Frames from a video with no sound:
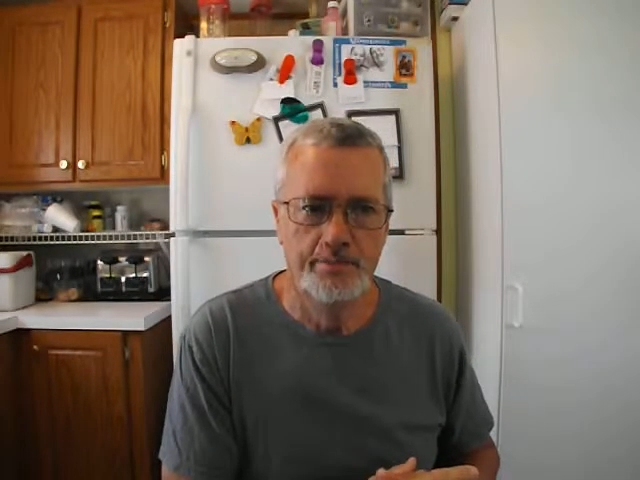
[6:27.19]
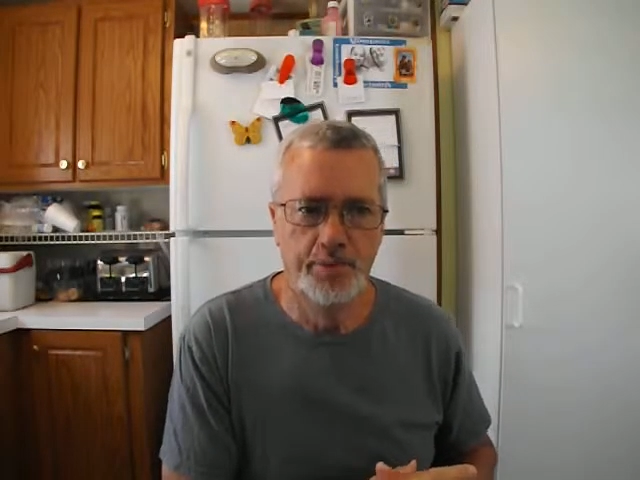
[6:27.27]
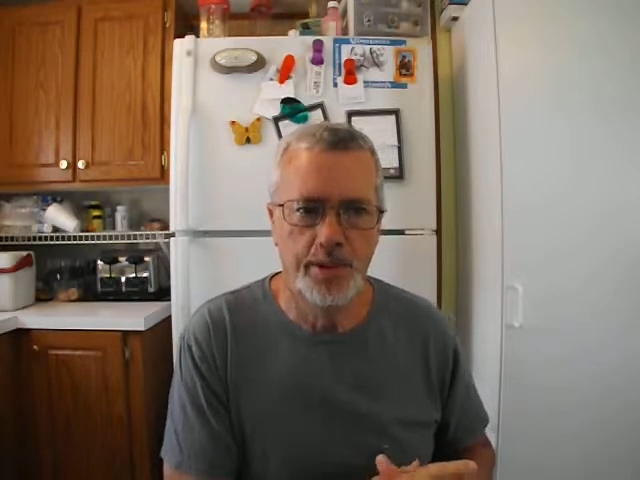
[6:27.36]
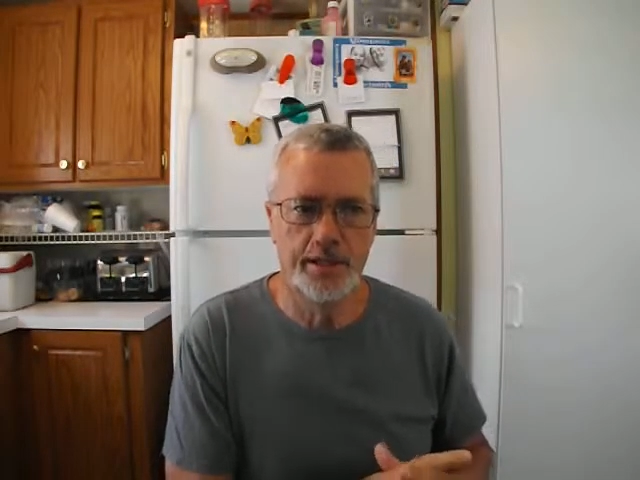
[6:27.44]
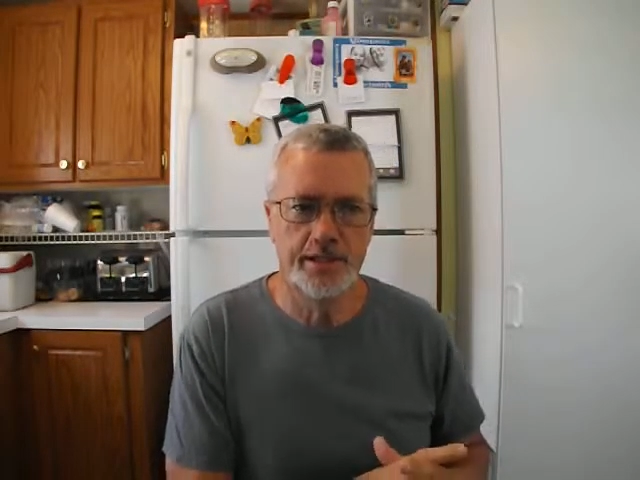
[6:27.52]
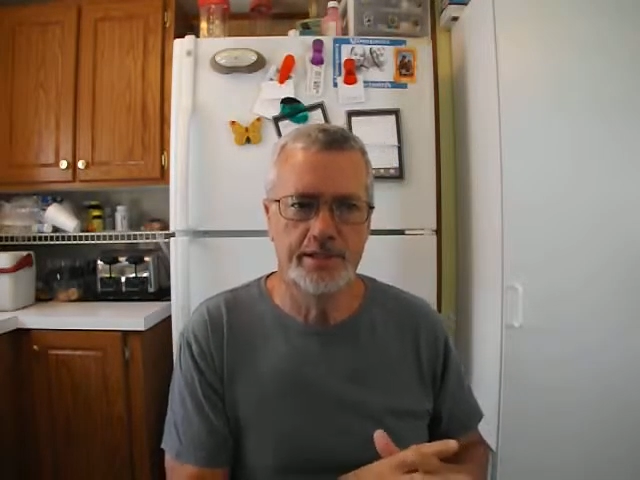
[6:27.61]

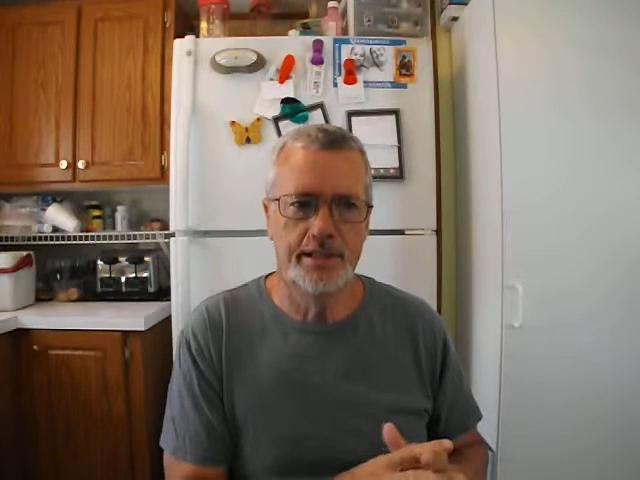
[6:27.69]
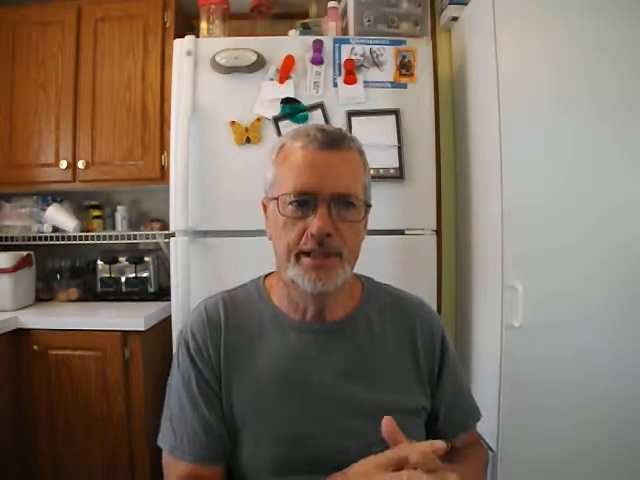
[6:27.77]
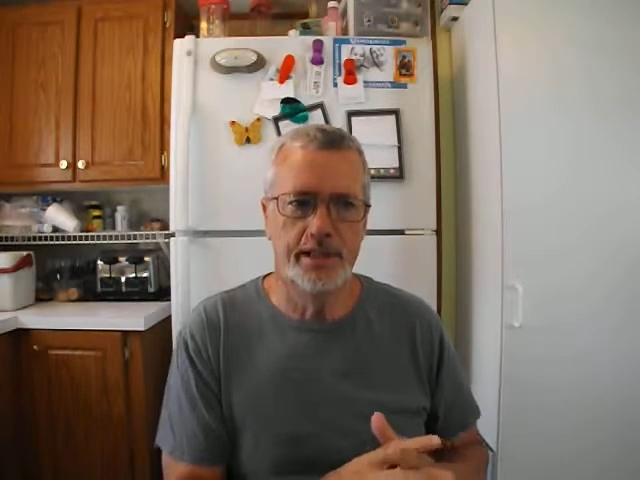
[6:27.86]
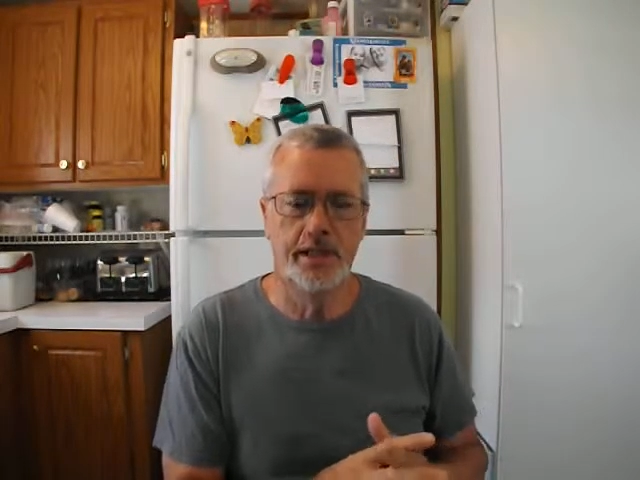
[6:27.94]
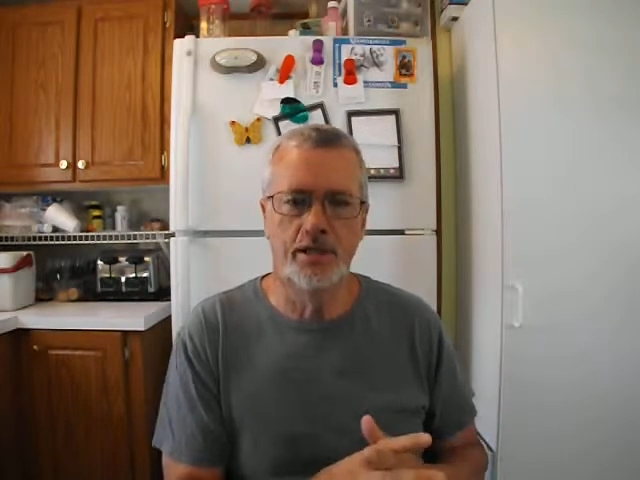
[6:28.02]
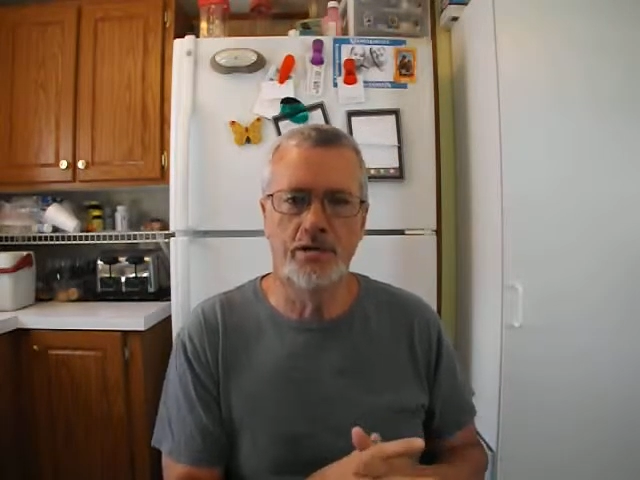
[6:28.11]
but
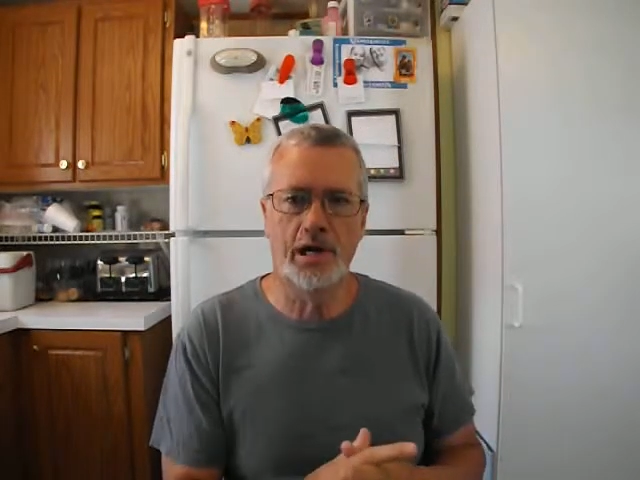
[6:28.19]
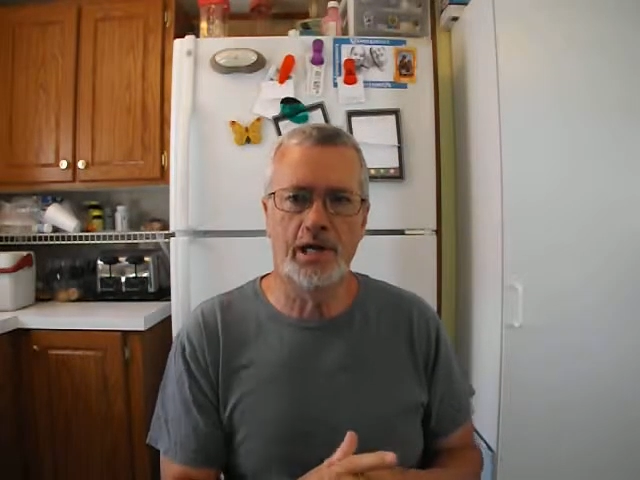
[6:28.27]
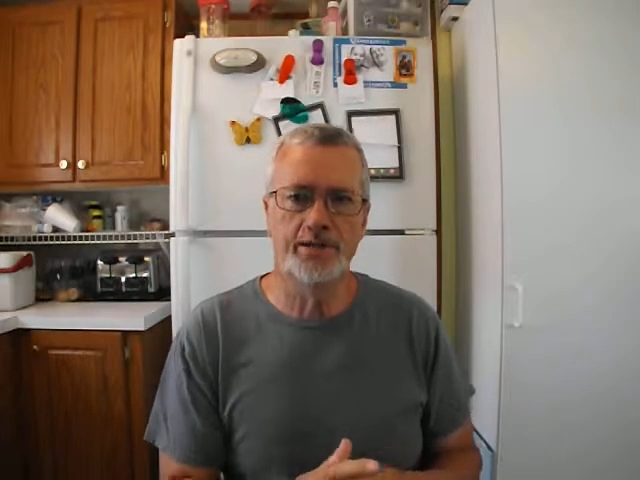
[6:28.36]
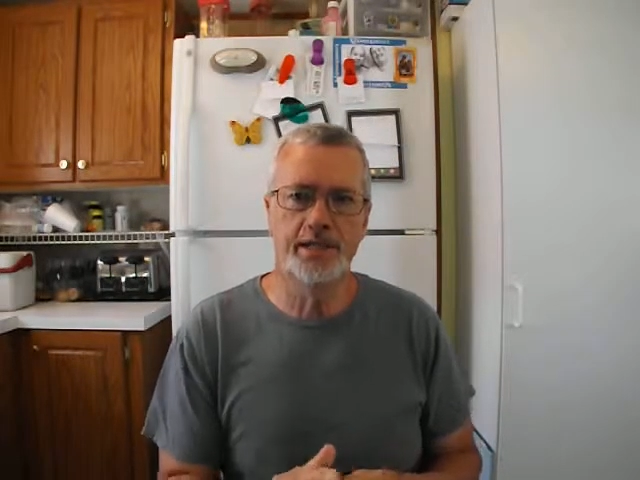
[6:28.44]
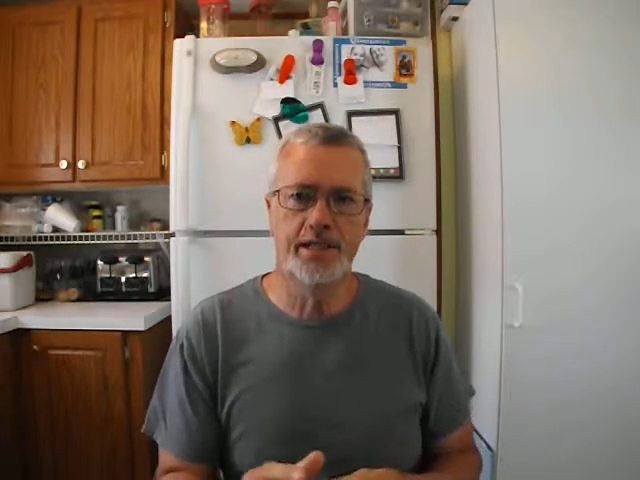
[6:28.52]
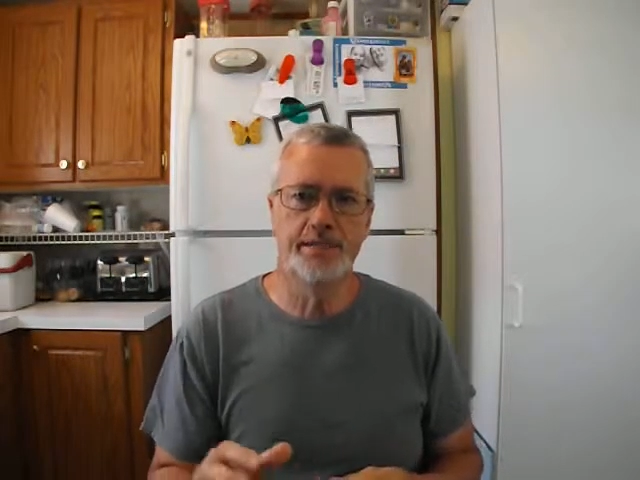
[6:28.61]
you know
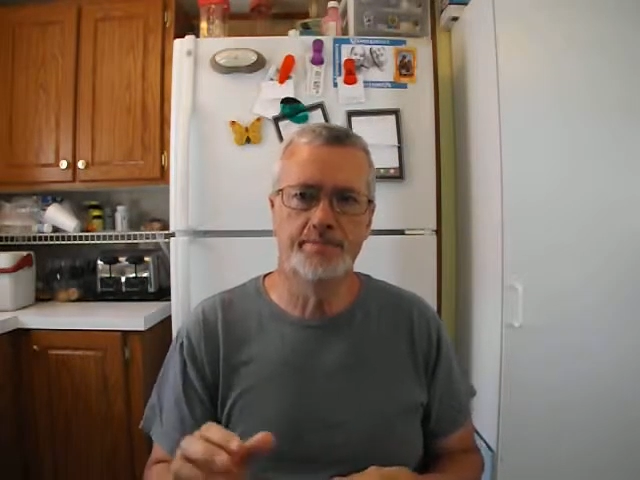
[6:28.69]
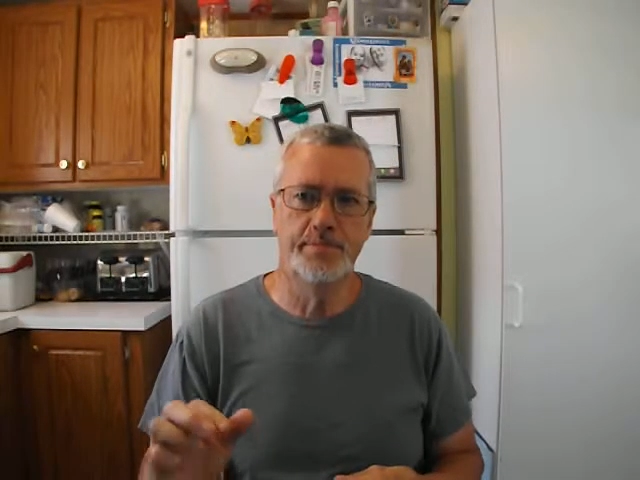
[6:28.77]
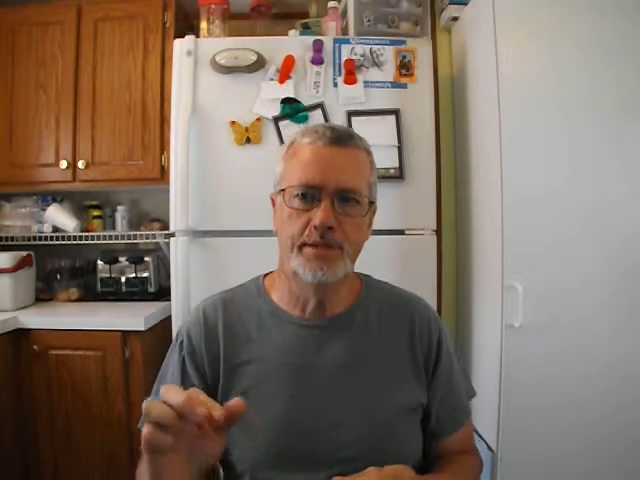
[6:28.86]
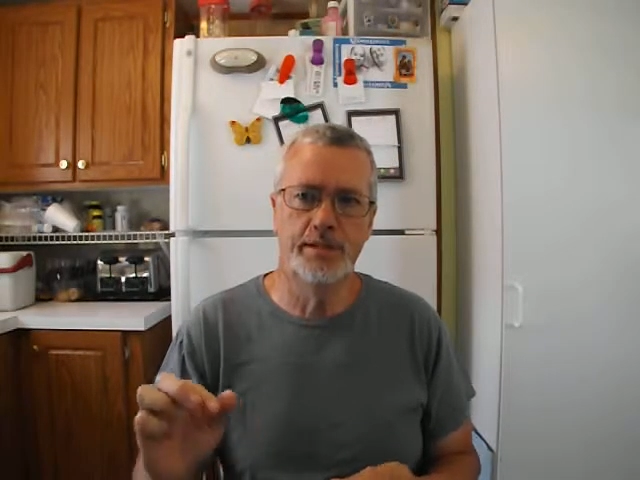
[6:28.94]
how they